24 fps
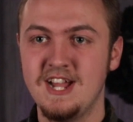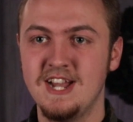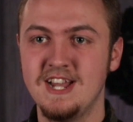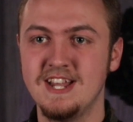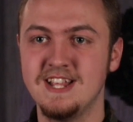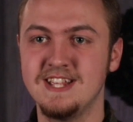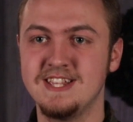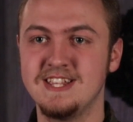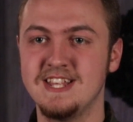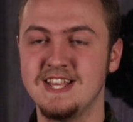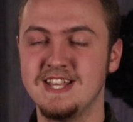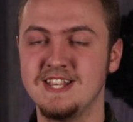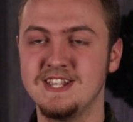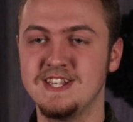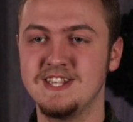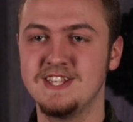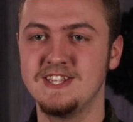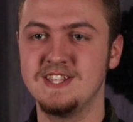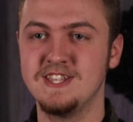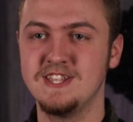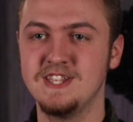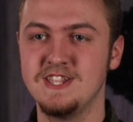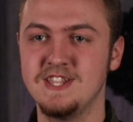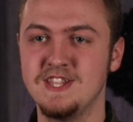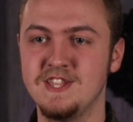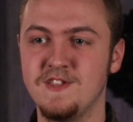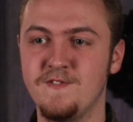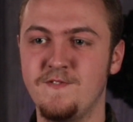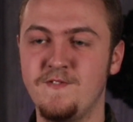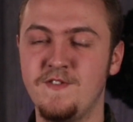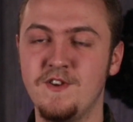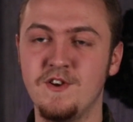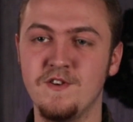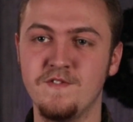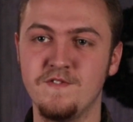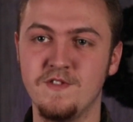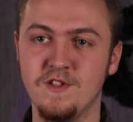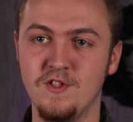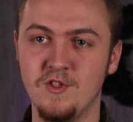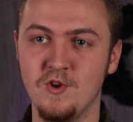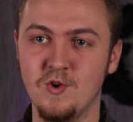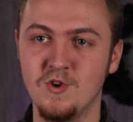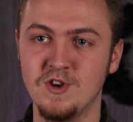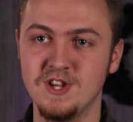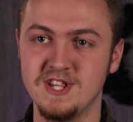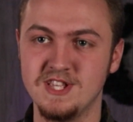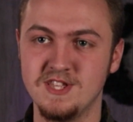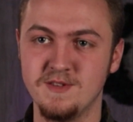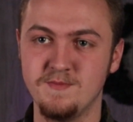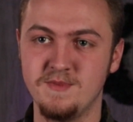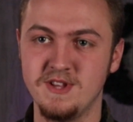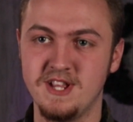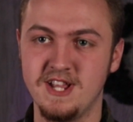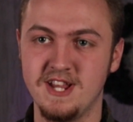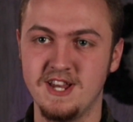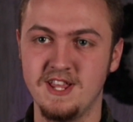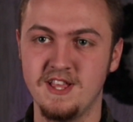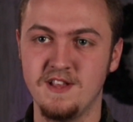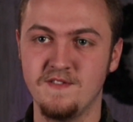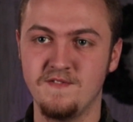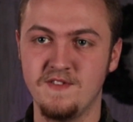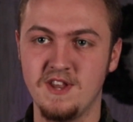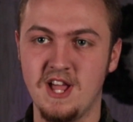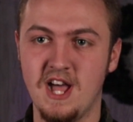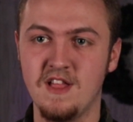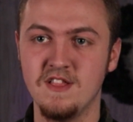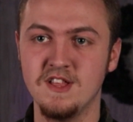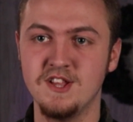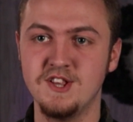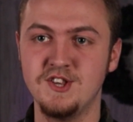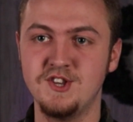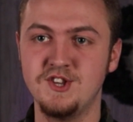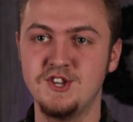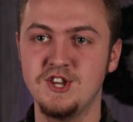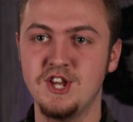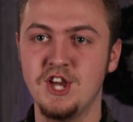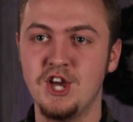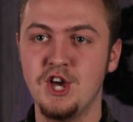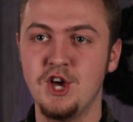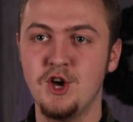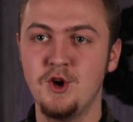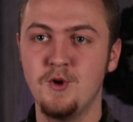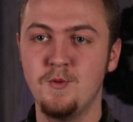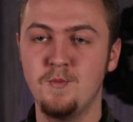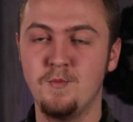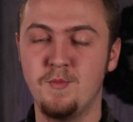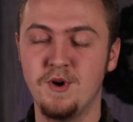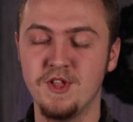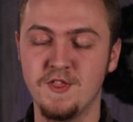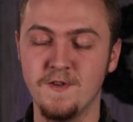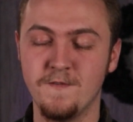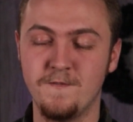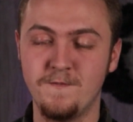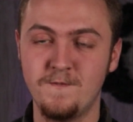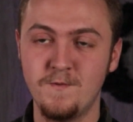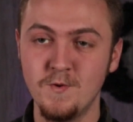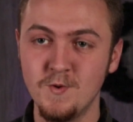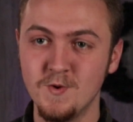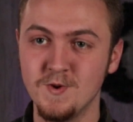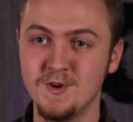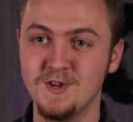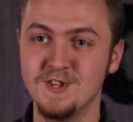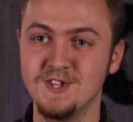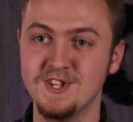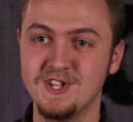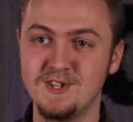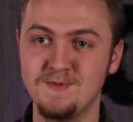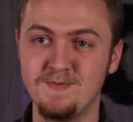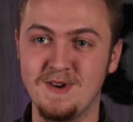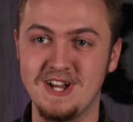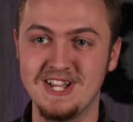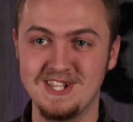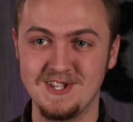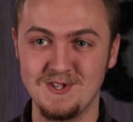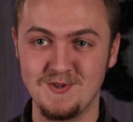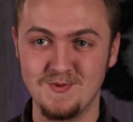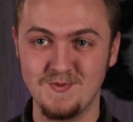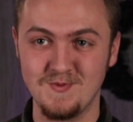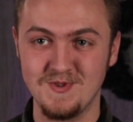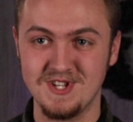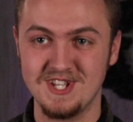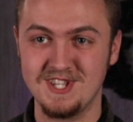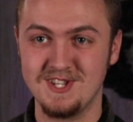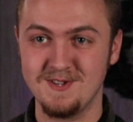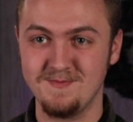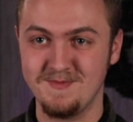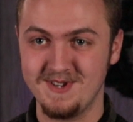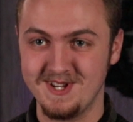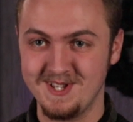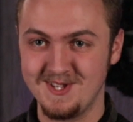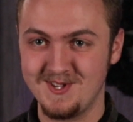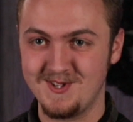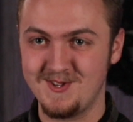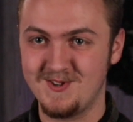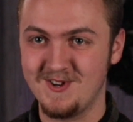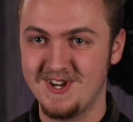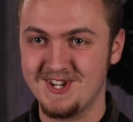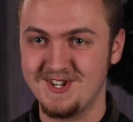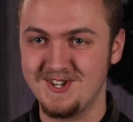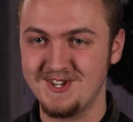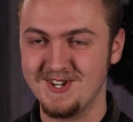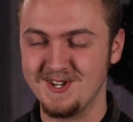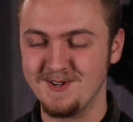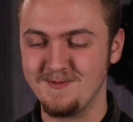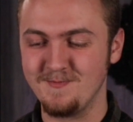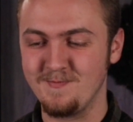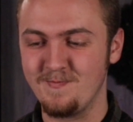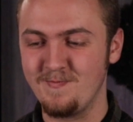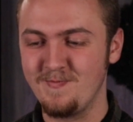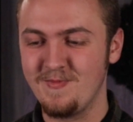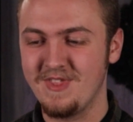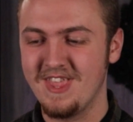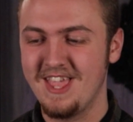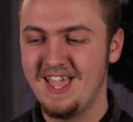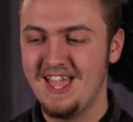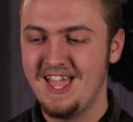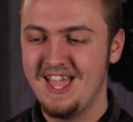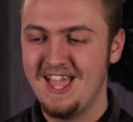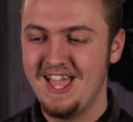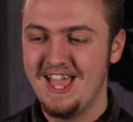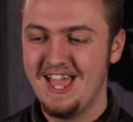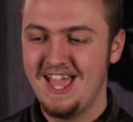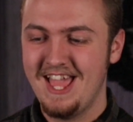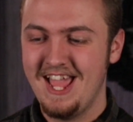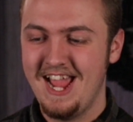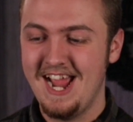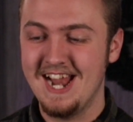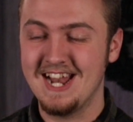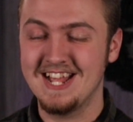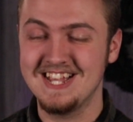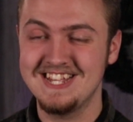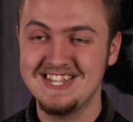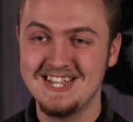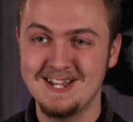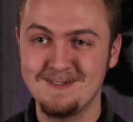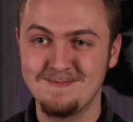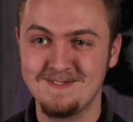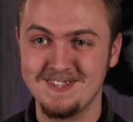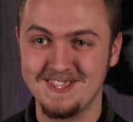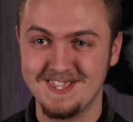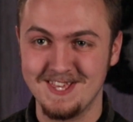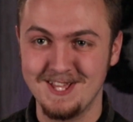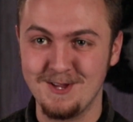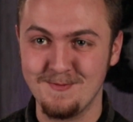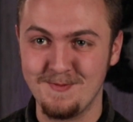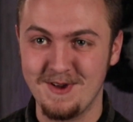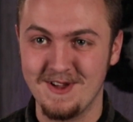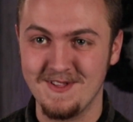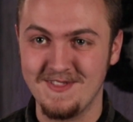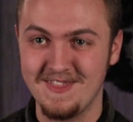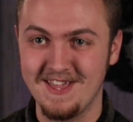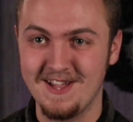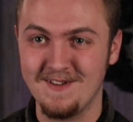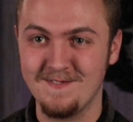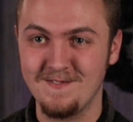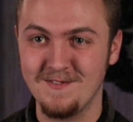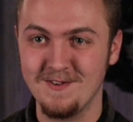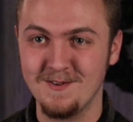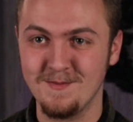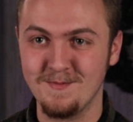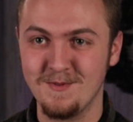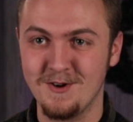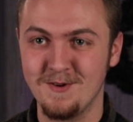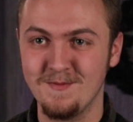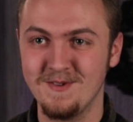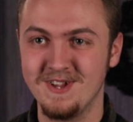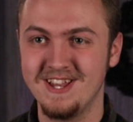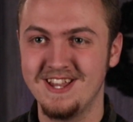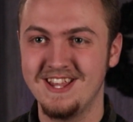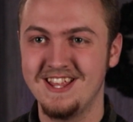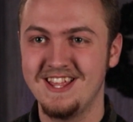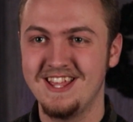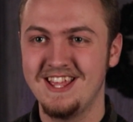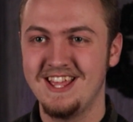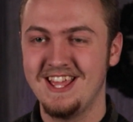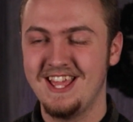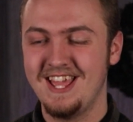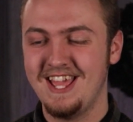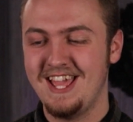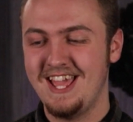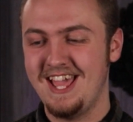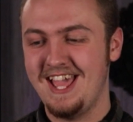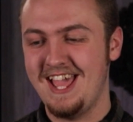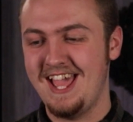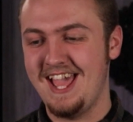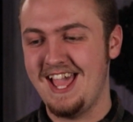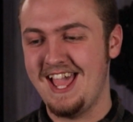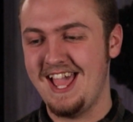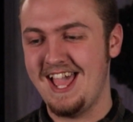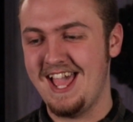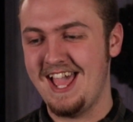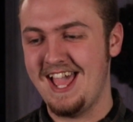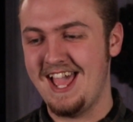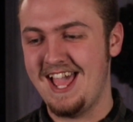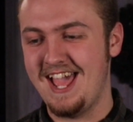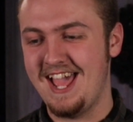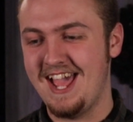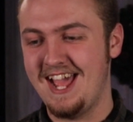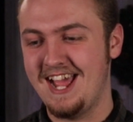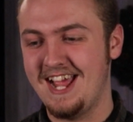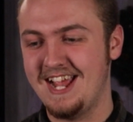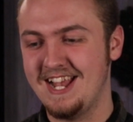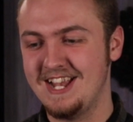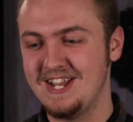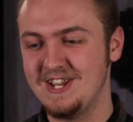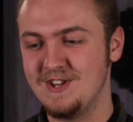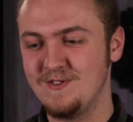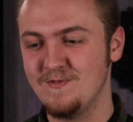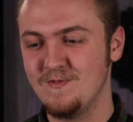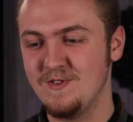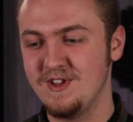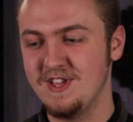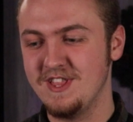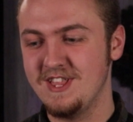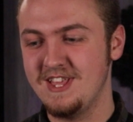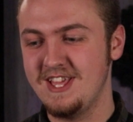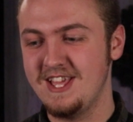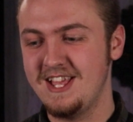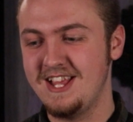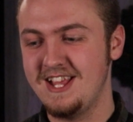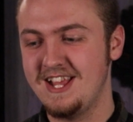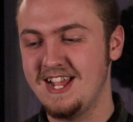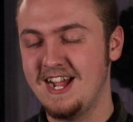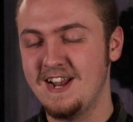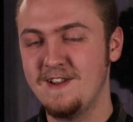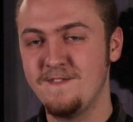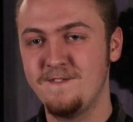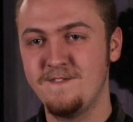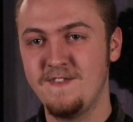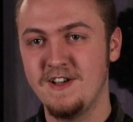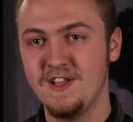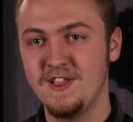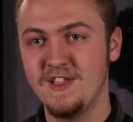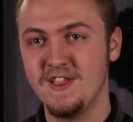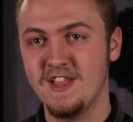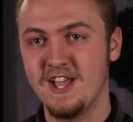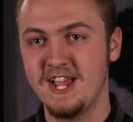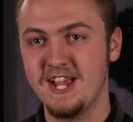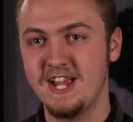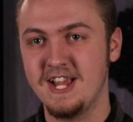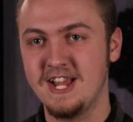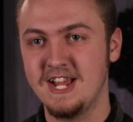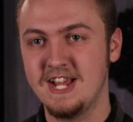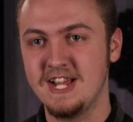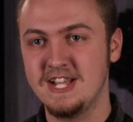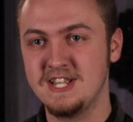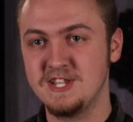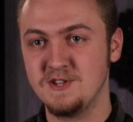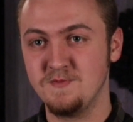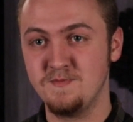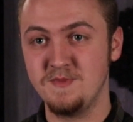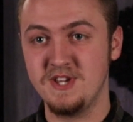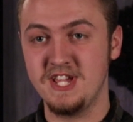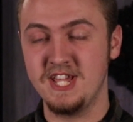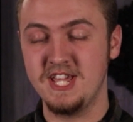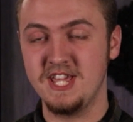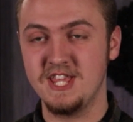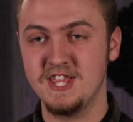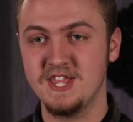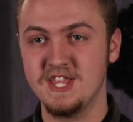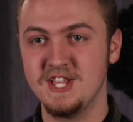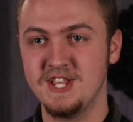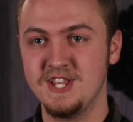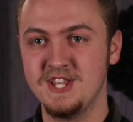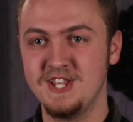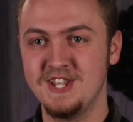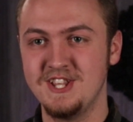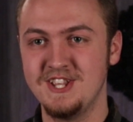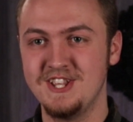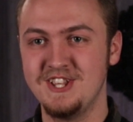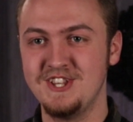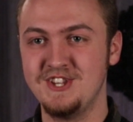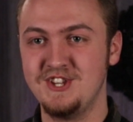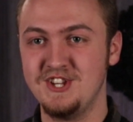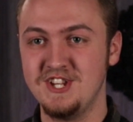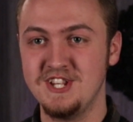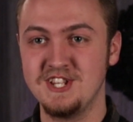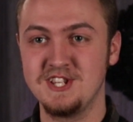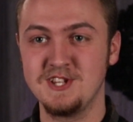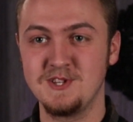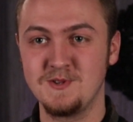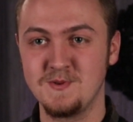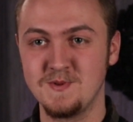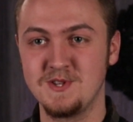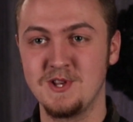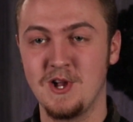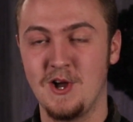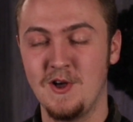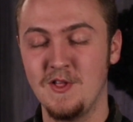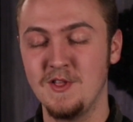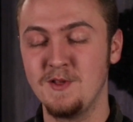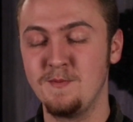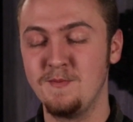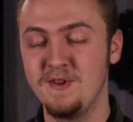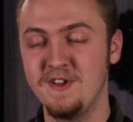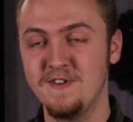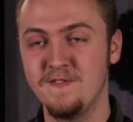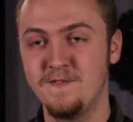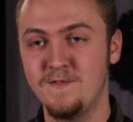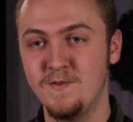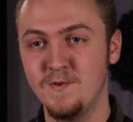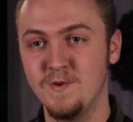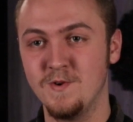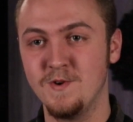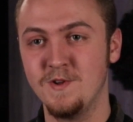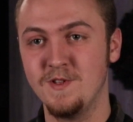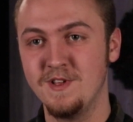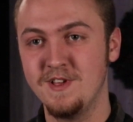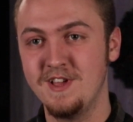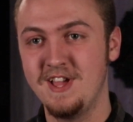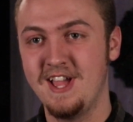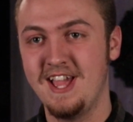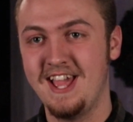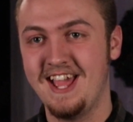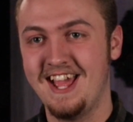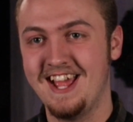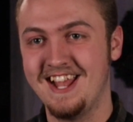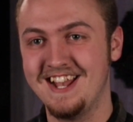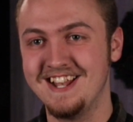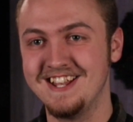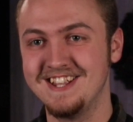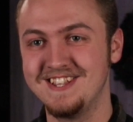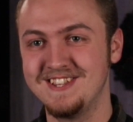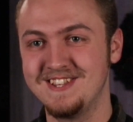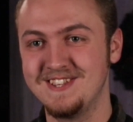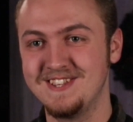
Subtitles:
It says, "The fear of the Lord is the beginning of knowledge, but the fool despises wisdom and instruction." And I stopped to think about that for a moment. And it kind of felt like to me that Jesus was calling me a fool, and